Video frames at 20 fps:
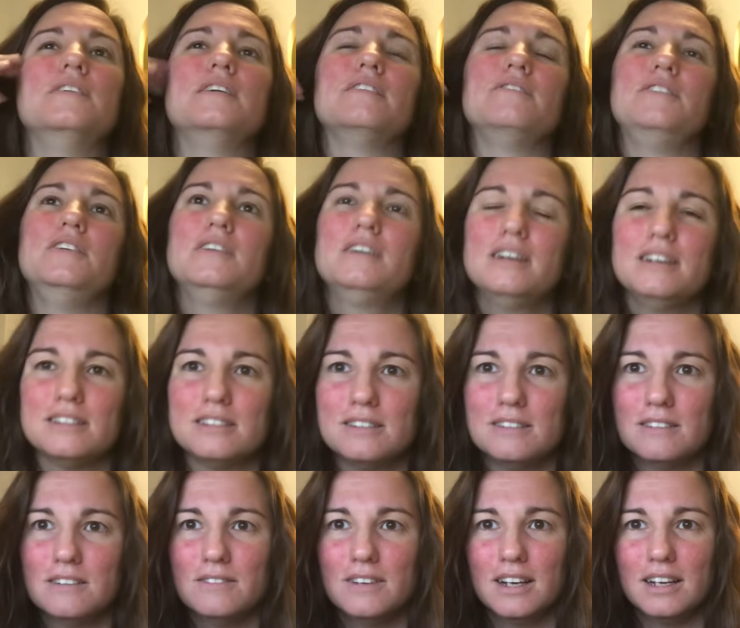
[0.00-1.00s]
if you guys
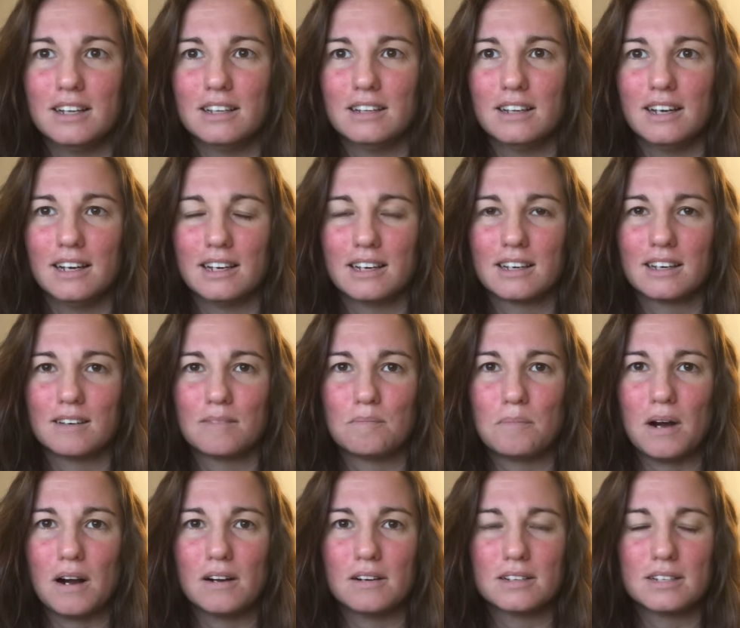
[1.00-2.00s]
know of any like
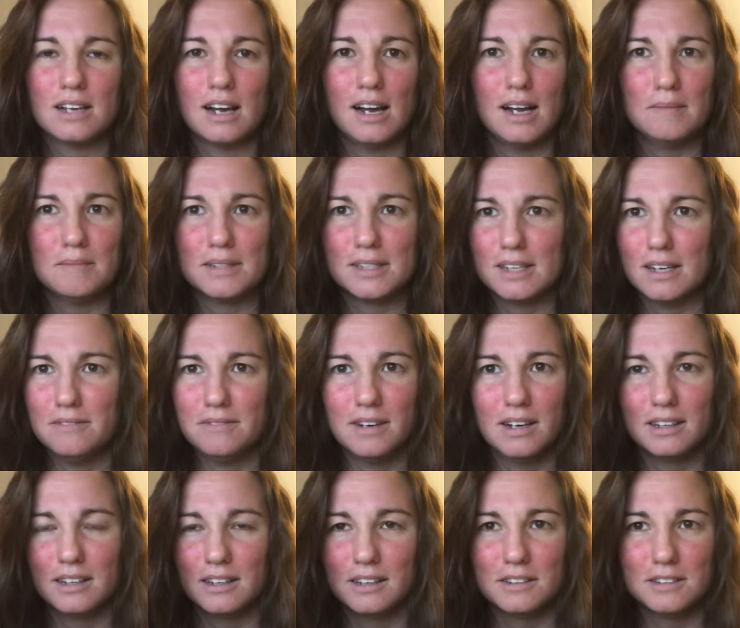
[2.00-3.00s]
part-time stuff I
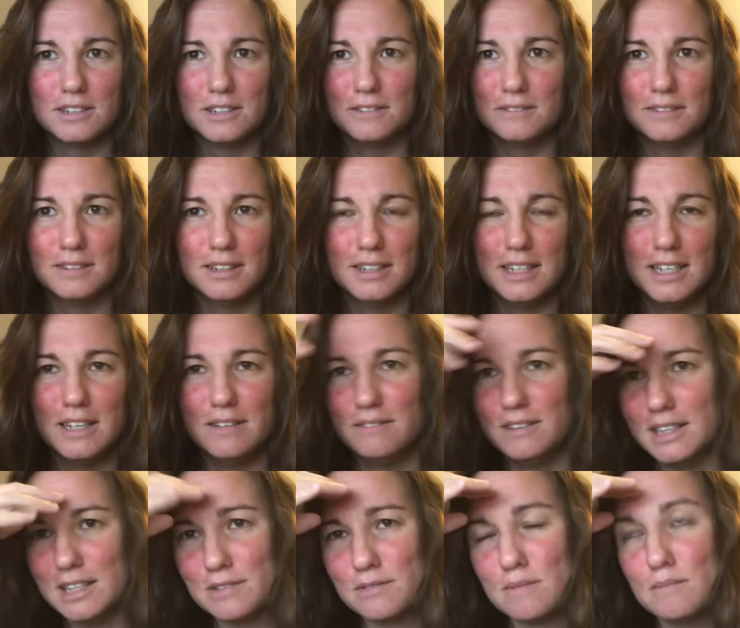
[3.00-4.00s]
could do in the
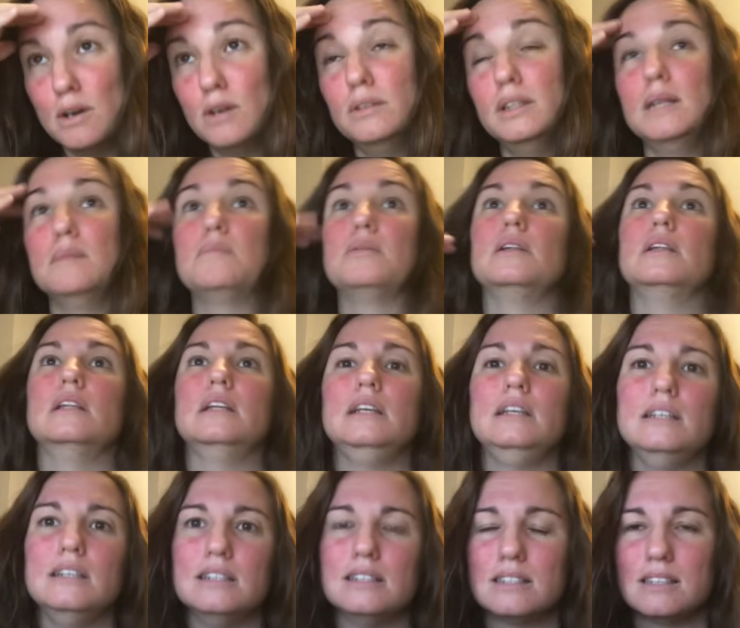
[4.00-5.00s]
evenings remotely,
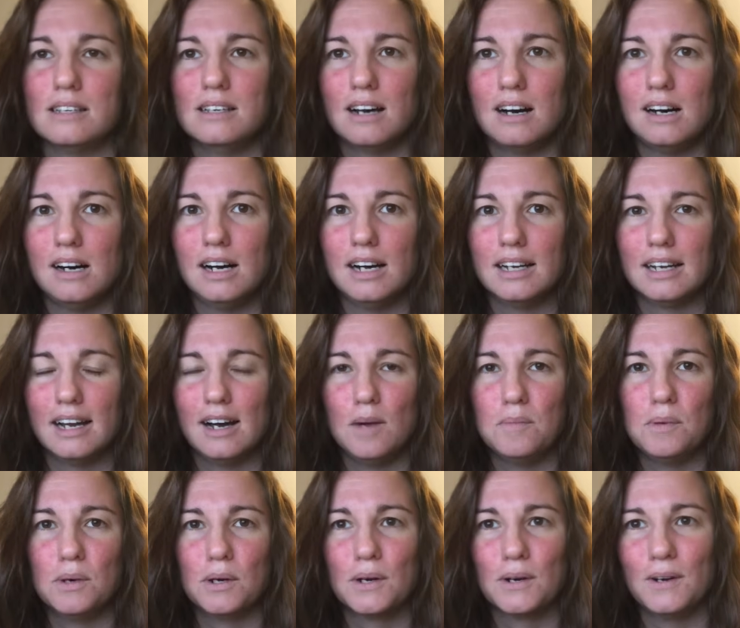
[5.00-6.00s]
please, God,
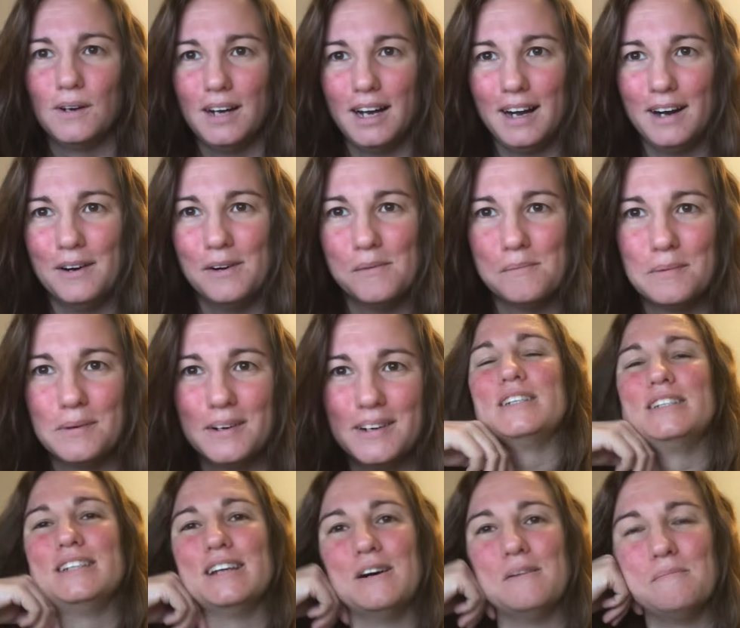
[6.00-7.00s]
help a girl out. Put
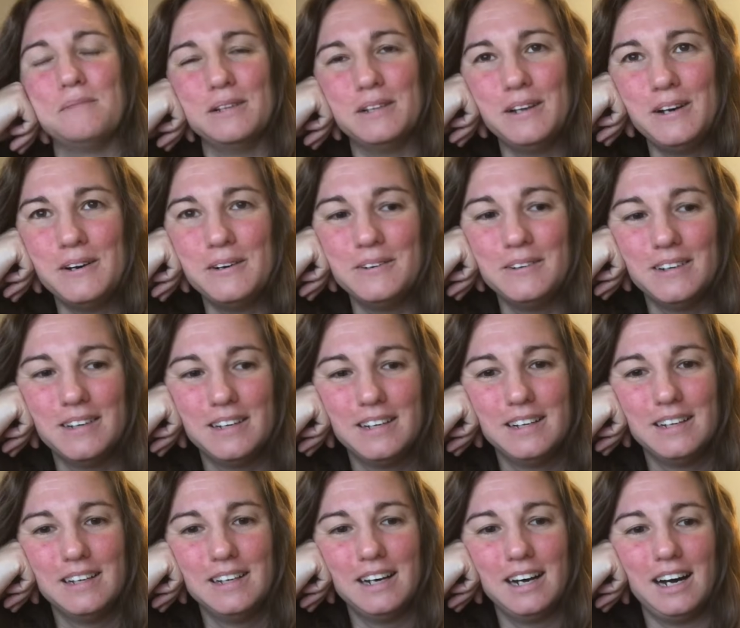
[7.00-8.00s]
it down below.
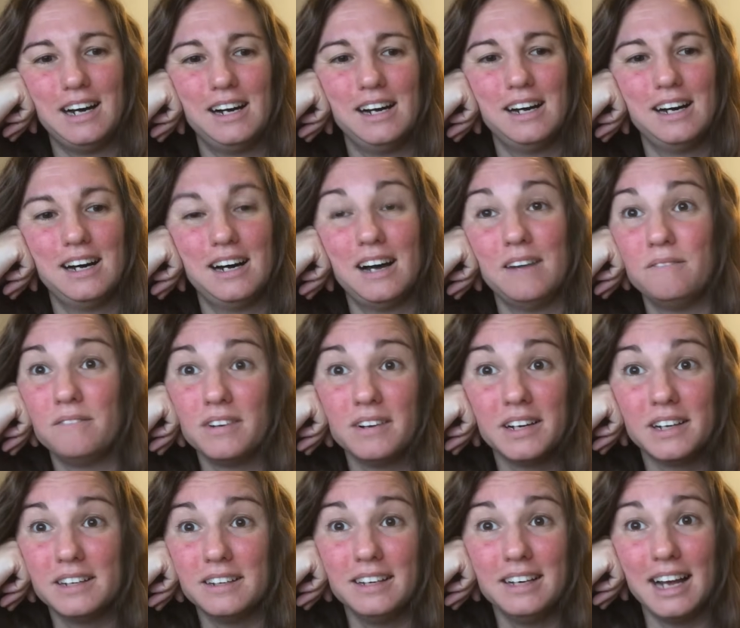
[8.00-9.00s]
I'm very
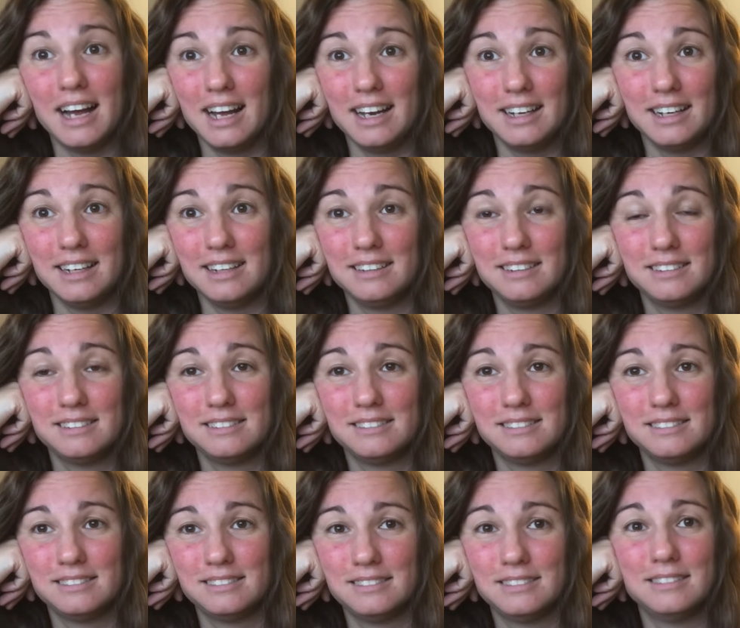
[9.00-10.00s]
good at it.
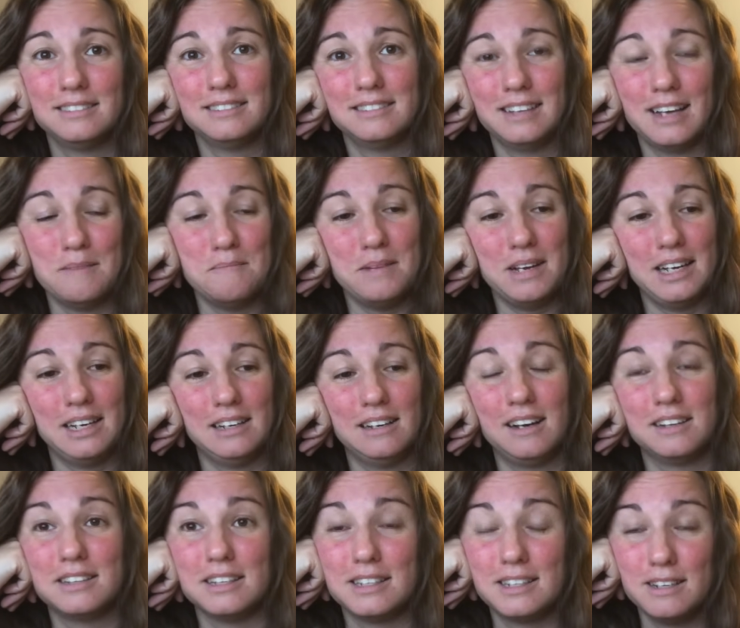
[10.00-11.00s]
I mean,
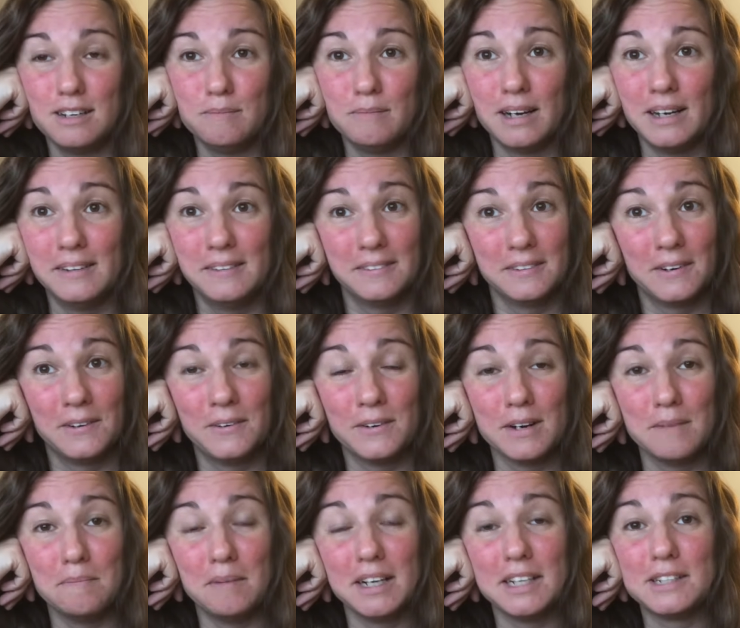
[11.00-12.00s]
not to toot my own
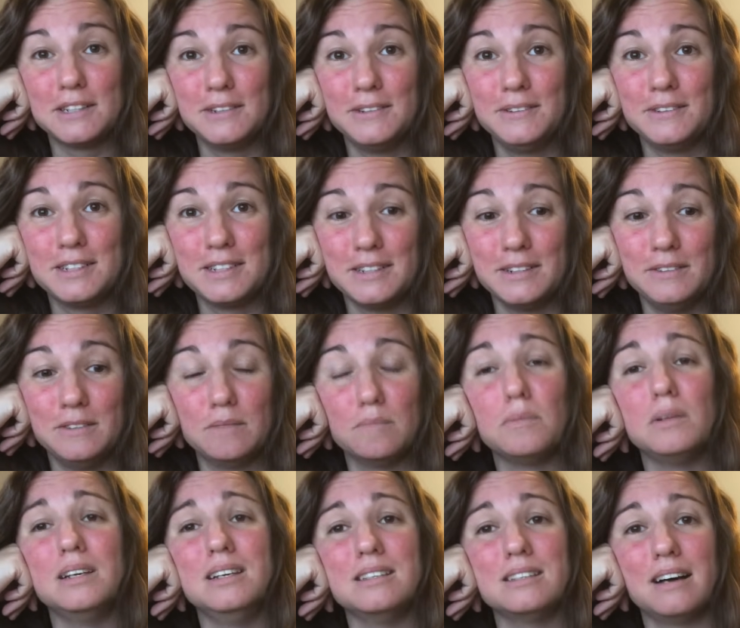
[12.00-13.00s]
horn, but toot toot,
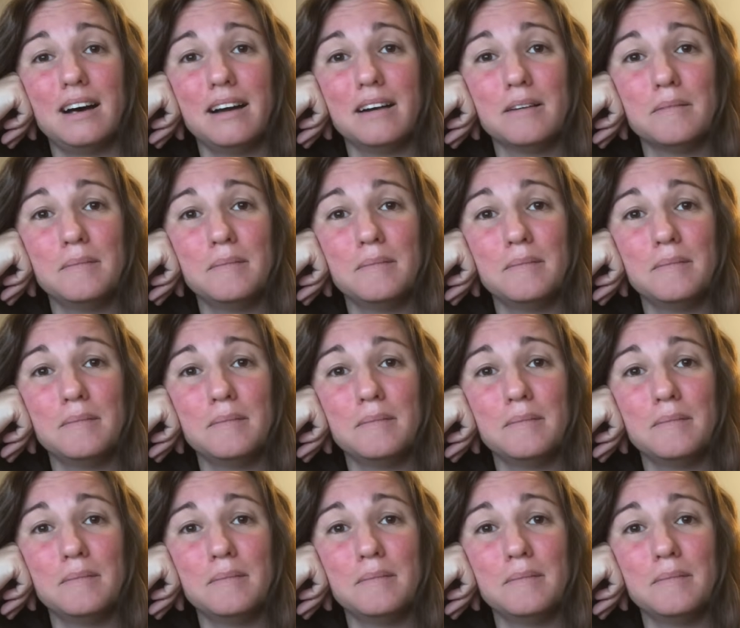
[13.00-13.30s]
please hire